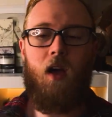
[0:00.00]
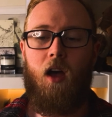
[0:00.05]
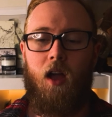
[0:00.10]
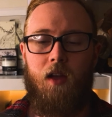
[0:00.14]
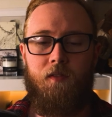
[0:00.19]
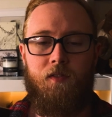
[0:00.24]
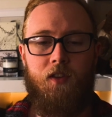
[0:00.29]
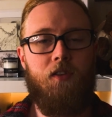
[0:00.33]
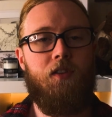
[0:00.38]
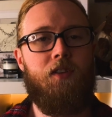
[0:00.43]

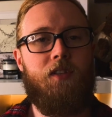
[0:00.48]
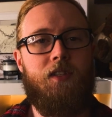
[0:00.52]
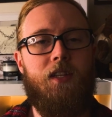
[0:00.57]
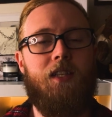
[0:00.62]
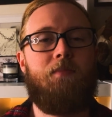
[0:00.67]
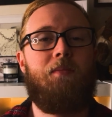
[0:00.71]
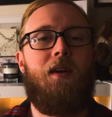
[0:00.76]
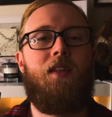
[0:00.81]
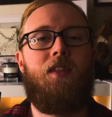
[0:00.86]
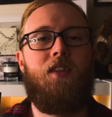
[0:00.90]
I've used
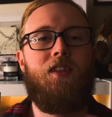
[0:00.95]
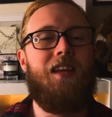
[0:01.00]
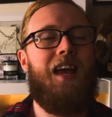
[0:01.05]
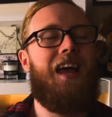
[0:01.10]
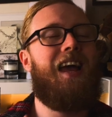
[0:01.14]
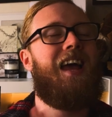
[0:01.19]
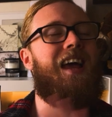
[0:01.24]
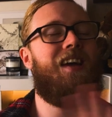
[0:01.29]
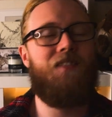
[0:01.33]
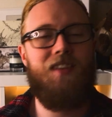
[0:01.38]
this method
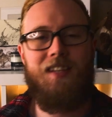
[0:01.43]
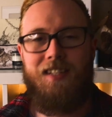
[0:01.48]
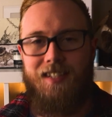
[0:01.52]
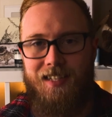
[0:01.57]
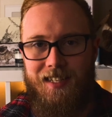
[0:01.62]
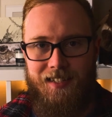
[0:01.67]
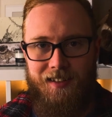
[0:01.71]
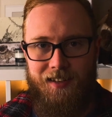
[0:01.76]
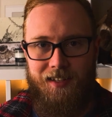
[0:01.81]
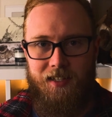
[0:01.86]
ever
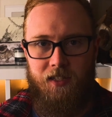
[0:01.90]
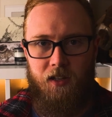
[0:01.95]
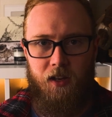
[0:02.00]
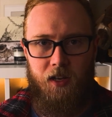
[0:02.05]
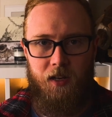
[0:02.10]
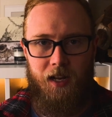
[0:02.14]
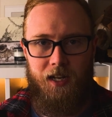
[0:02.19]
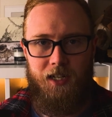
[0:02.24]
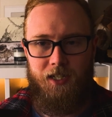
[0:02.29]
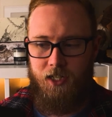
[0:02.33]
since I
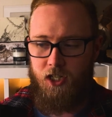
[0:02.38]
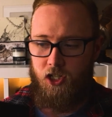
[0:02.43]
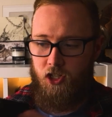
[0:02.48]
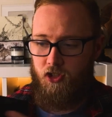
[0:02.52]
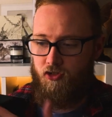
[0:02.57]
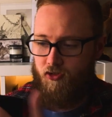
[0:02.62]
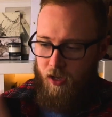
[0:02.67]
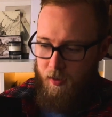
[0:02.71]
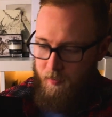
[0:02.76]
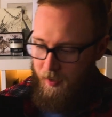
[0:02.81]
started actually
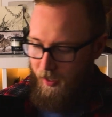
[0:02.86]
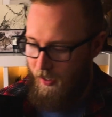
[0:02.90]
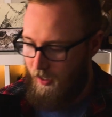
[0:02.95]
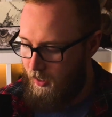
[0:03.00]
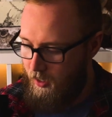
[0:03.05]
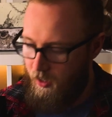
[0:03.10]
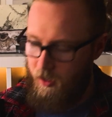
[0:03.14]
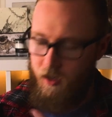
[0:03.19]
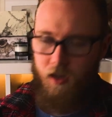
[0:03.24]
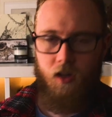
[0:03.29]
streaming
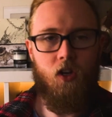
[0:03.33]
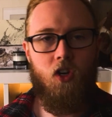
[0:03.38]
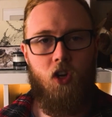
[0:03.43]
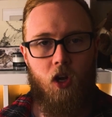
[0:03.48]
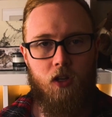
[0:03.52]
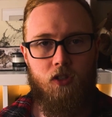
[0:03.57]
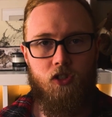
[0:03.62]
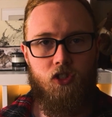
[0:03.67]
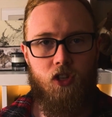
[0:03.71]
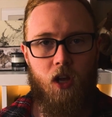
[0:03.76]

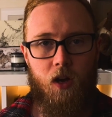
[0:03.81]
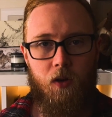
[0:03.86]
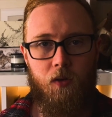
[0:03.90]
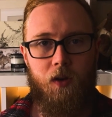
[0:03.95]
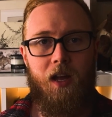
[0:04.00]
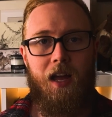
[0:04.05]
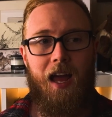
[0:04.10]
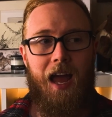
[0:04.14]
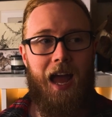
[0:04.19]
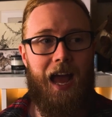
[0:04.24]
console,
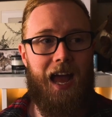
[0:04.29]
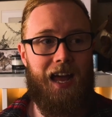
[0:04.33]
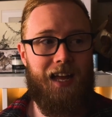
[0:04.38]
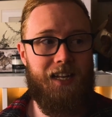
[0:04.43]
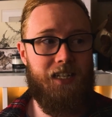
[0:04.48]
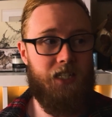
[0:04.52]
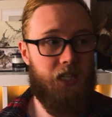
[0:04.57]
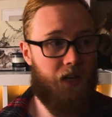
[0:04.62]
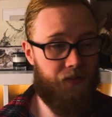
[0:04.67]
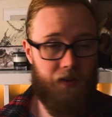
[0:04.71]

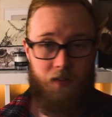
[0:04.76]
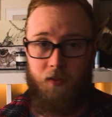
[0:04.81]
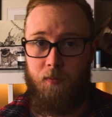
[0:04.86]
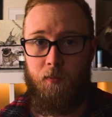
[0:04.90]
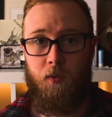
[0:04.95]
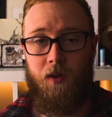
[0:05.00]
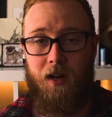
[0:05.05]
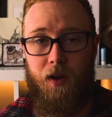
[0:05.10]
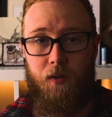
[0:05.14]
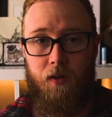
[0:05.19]
and I've never
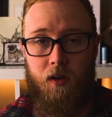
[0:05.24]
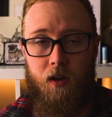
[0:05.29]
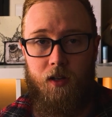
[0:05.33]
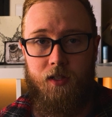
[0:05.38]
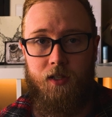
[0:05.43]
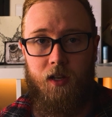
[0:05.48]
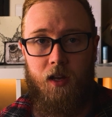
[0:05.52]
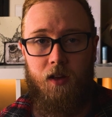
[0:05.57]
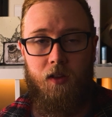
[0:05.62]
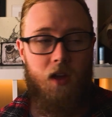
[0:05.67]
bought an
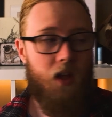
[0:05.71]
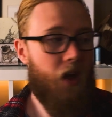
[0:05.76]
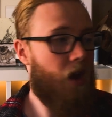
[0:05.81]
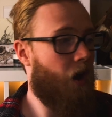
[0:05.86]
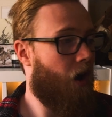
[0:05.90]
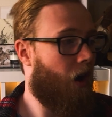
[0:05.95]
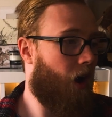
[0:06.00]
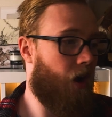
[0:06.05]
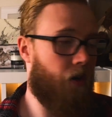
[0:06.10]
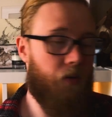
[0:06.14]
Elgato.
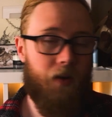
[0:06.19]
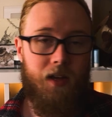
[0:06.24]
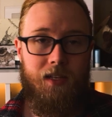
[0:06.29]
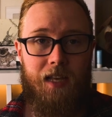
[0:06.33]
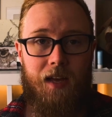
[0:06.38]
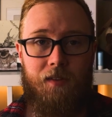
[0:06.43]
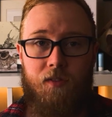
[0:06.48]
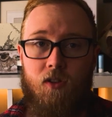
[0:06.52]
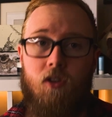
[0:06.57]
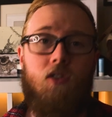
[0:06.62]
I always
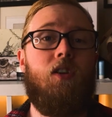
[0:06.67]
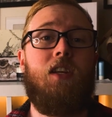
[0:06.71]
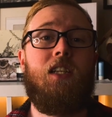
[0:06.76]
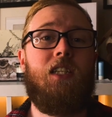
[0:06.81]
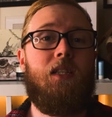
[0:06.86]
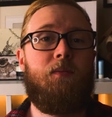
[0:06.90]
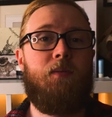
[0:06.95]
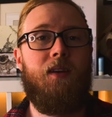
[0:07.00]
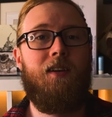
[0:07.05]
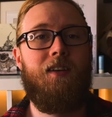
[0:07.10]
have
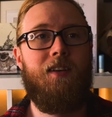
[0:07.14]
crisp